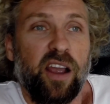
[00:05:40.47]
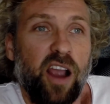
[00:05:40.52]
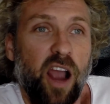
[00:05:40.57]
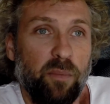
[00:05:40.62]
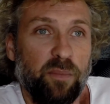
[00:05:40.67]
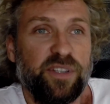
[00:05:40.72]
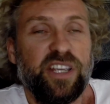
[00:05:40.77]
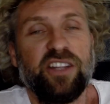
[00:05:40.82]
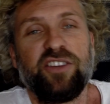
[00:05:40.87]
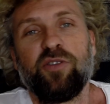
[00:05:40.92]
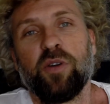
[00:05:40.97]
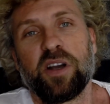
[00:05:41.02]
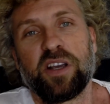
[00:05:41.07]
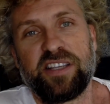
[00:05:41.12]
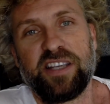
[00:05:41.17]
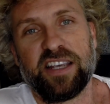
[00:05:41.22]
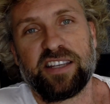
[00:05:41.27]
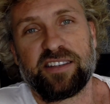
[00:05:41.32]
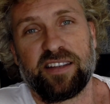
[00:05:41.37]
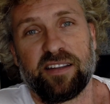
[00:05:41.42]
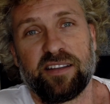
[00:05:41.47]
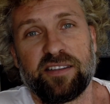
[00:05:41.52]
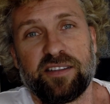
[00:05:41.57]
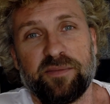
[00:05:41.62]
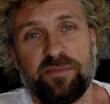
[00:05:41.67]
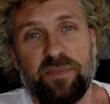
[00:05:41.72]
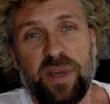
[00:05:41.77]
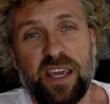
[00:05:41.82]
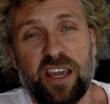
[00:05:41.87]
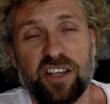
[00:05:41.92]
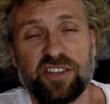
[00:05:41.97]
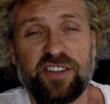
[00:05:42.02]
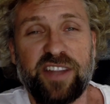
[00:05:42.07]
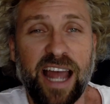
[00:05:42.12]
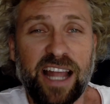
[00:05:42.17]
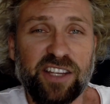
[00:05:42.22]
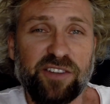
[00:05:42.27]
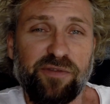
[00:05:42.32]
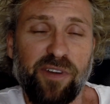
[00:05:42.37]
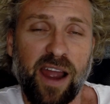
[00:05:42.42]
comes into existence. Because
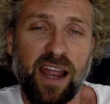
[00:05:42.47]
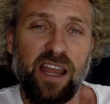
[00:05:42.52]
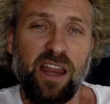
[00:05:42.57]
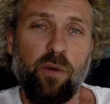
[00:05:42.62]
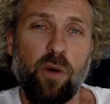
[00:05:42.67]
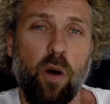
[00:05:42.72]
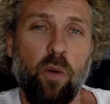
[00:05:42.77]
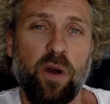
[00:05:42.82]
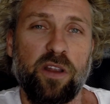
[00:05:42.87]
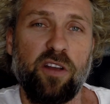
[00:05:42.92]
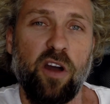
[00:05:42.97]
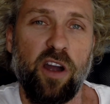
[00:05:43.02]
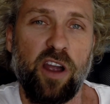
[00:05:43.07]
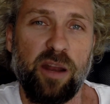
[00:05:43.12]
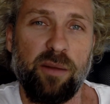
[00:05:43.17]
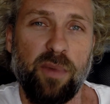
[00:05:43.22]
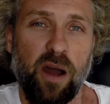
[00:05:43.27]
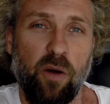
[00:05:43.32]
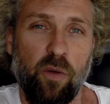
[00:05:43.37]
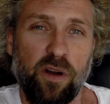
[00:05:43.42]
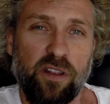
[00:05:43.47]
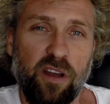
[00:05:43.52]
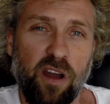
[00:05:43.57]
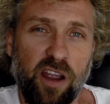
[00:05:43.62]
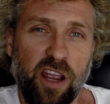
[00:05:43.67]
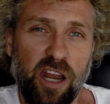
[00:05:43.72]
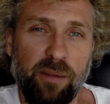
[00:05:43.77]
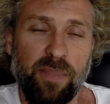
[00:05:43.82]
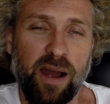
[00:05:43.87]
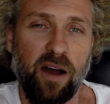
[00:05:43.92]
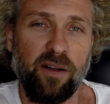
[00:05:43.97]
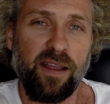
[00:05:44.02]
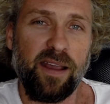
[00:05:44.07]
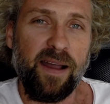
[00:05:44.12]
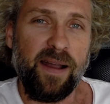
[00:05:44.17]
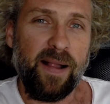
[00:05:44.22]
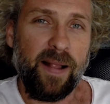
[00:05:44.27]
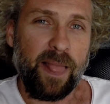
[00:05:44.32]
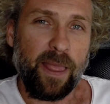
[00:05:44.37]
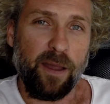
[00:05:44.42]
that's finally what we're talking about. We're talking about,
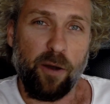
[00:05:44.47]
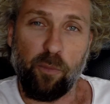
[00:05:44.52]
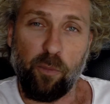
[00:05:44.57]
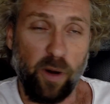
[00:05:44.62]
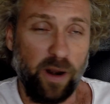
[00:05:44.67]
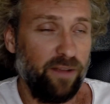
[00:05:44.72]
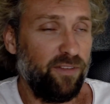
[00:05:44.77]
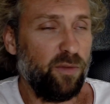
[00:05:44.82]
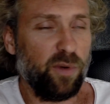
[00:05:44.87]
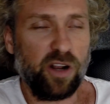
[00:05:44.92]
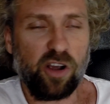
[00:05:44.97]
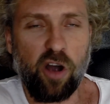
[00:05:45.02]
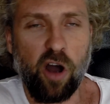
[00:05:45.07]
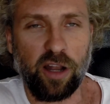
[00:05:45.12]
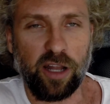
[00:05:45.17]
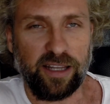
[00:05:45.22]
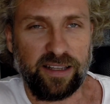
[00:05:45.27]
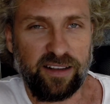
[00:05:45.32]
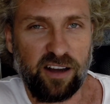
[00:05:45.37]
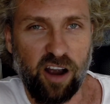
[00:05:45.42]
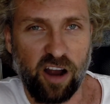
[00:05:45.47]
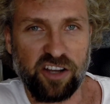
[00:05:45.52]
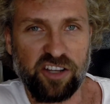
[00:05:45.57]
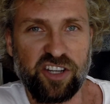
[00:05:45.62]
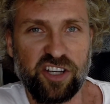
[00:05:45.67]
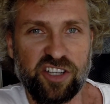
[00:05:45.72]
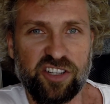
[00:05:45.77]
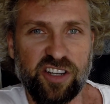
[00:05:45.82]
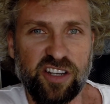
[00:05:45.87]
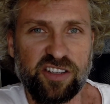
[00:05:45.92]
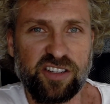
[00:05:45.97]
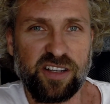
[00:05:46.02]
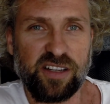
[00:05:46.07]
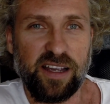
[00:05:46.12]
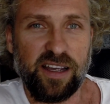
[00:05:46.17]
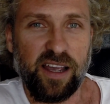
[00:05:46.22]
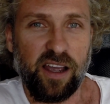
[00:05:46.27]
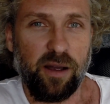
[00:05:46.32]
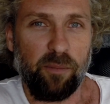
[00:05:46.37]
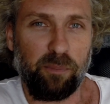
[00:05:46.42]
whatever you want to call it, consciousness,
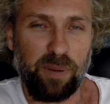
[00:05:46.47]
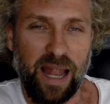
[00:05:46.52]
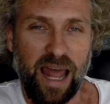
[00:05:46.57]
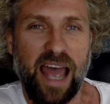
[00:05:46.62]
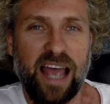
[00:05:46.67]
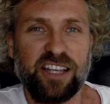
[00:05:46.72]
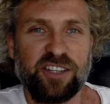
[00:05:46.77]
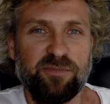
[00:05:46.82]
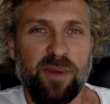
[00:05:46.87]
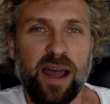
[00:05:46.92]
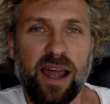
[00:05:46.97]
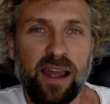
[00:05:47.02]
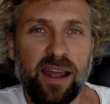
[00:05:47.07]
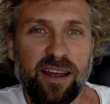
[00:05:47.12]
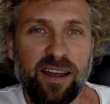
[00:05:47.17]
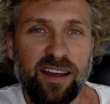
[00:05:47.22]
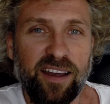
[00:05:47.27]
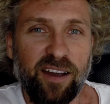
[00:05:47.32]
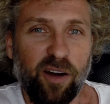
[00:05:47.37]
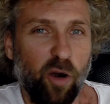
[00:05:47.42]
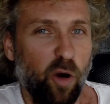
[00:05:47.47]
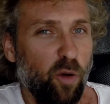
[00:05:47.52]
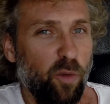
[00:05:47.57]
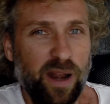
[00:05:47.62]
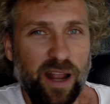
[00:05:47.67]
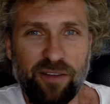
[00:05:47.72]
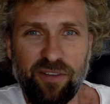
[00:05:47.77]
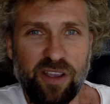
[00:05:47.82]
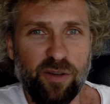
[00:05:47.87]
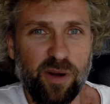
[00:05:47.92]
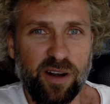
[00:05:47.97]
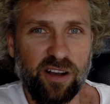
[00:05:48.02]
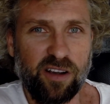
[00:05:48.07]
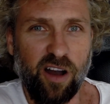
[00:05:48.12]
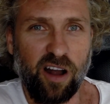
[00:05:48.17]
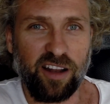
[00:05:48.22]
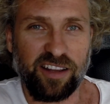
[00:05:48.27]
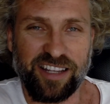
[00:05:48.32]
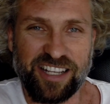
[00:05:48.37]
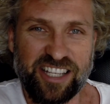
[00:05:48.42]
plasma, or whatever you want to
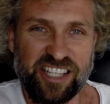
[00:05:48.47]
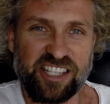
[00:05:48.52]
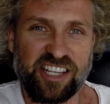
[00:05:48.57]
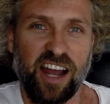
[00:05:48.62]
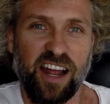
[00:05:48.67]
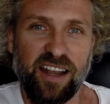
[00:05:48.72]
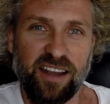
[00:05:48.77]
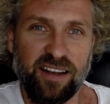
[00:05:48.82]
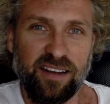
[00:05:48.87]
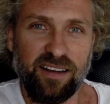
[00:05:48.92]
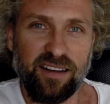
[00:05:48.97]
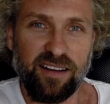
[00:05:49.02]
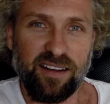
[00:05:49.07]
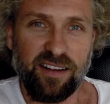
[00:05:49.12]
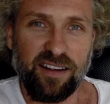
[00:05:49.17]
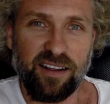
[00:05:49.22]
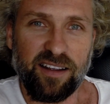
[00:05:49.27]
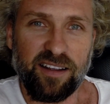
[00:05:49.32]
call it, the sun,